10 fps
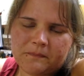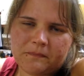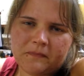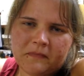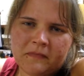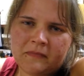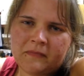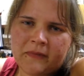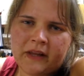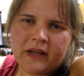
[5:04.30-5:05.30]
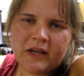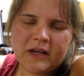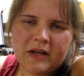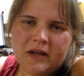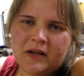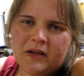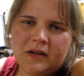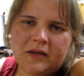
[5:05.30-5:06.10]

Nothing is said.